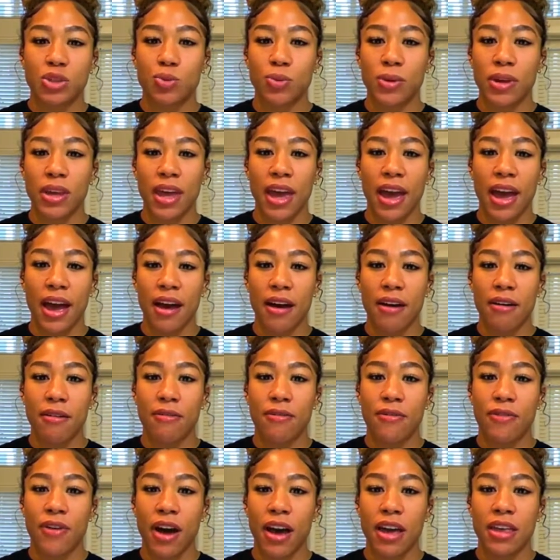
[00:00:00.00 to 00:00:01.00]
We have,
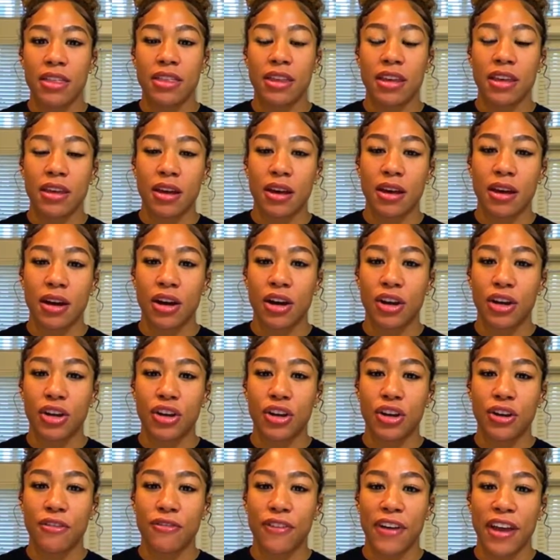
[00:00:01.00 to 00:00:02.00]
I think, a
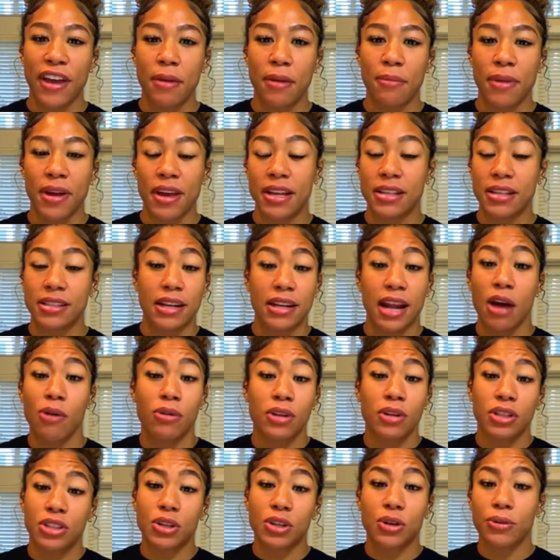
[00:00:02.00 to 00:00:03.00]
good fan base, and I would
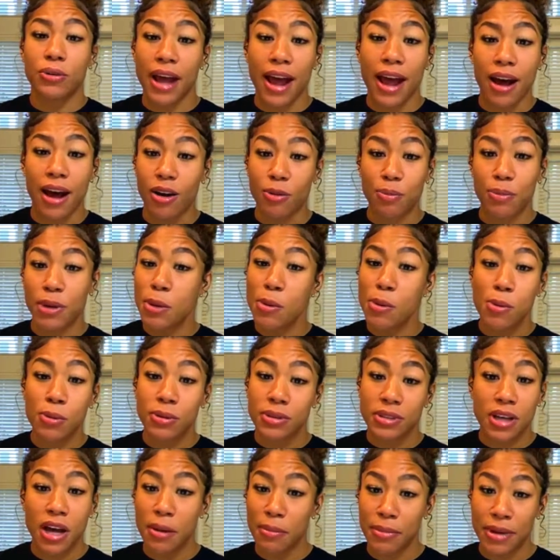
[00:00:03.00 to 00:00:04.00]
have sold out. People was
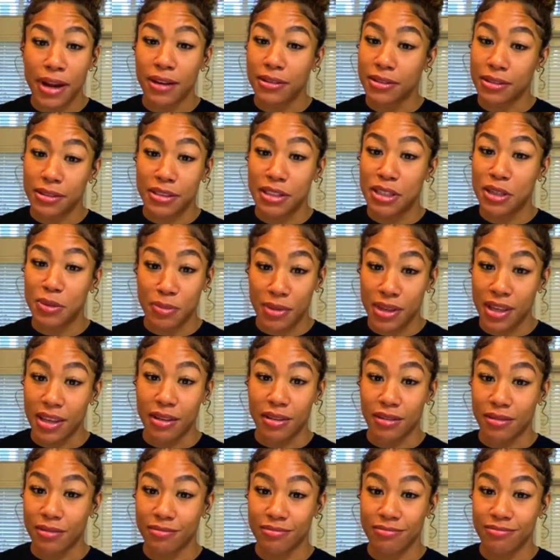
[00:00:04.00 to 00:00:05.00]
coming out to see me.
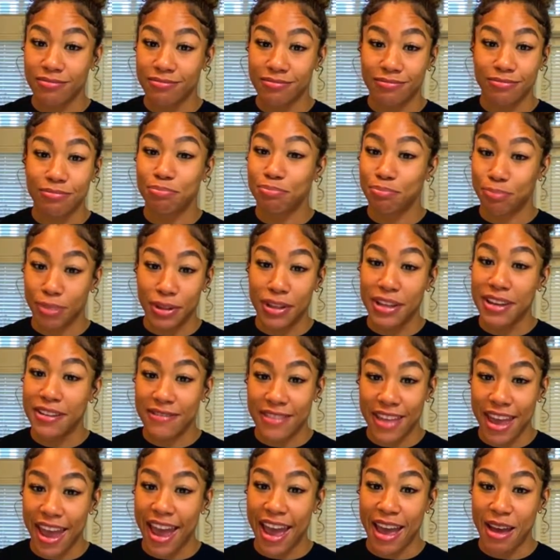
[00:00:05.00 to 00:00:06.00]
Believe
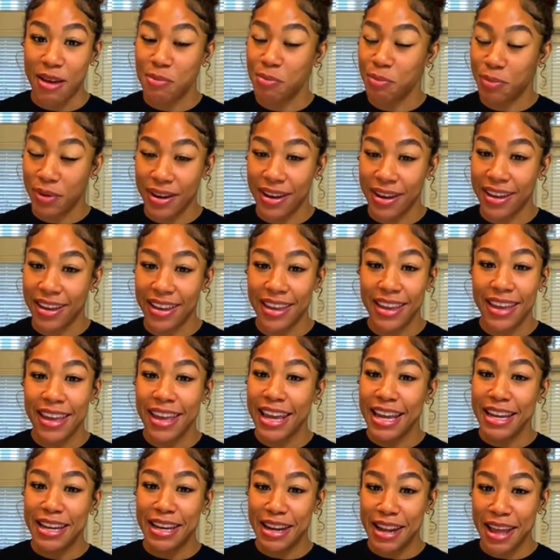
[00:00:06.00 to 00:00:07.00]
that. But
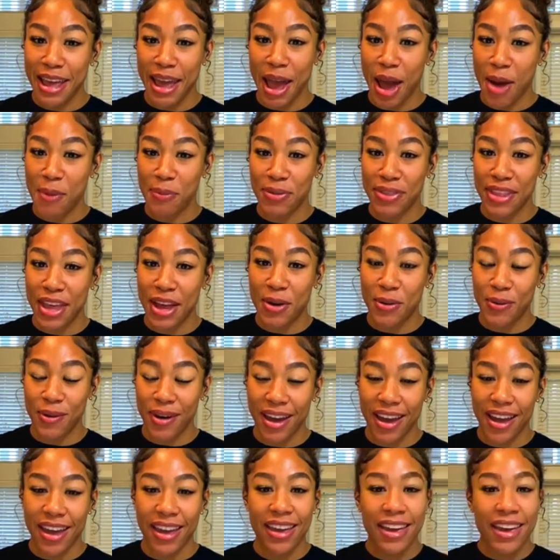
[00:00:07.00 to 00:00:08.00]
didn't happen that
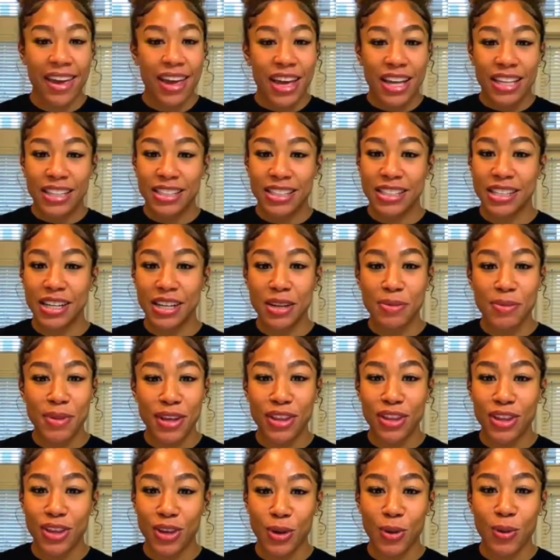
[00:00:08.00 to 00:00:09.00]
way. It's going to be in
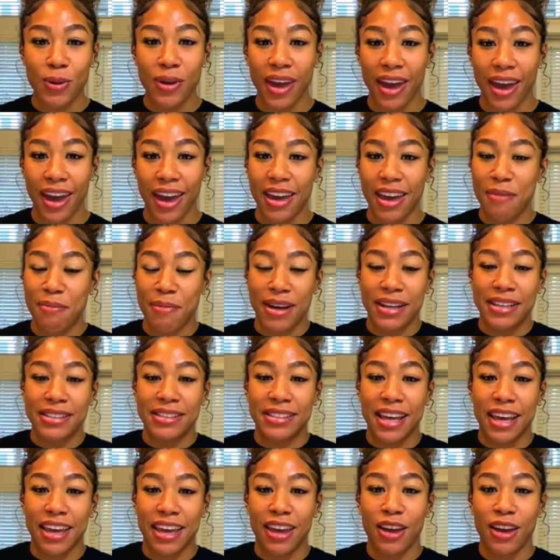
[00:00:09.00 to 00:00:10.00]
the UK, my
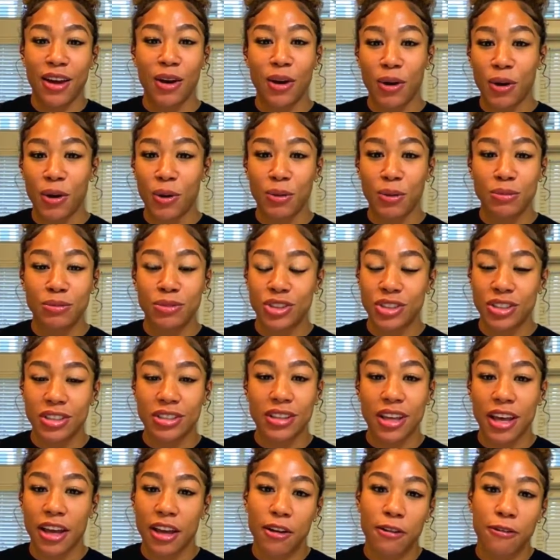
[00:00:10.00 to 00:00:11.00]
second home. She's
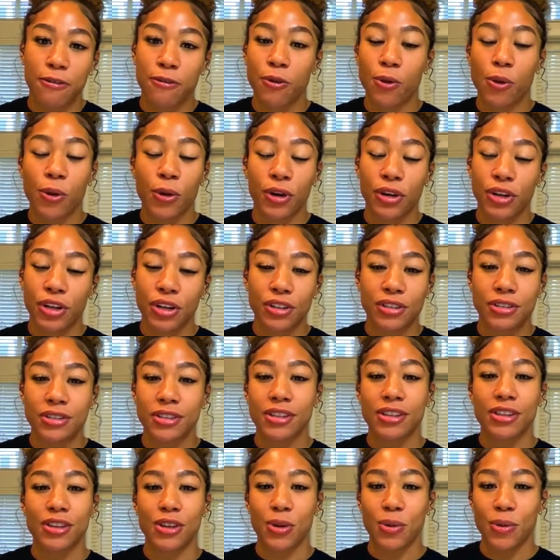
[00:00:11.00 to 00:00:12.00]
like a foreigner to
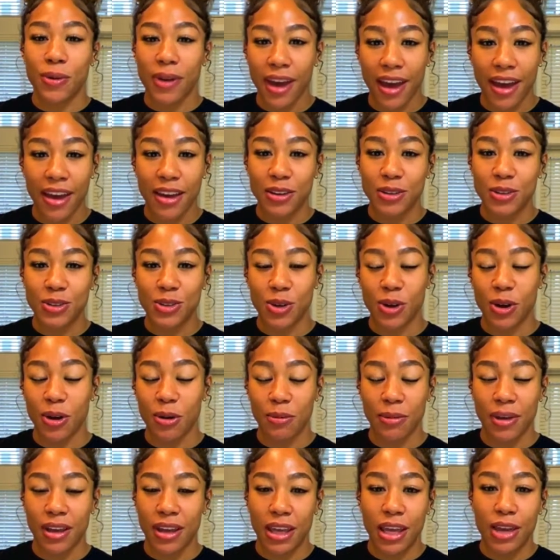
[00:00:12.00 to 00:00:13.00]
the UK. So I'm
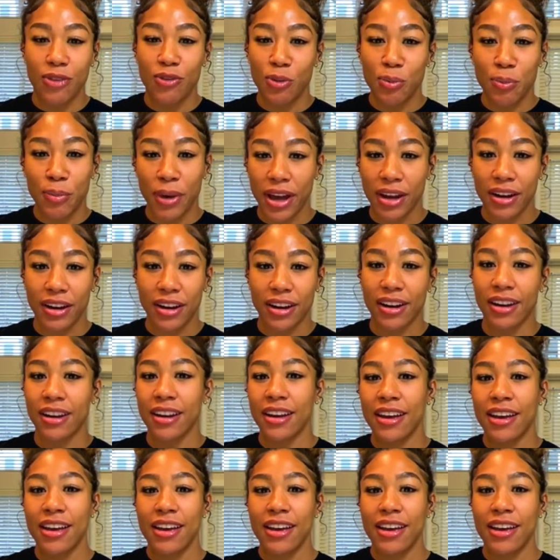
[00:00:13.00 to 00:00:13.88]
like, even better.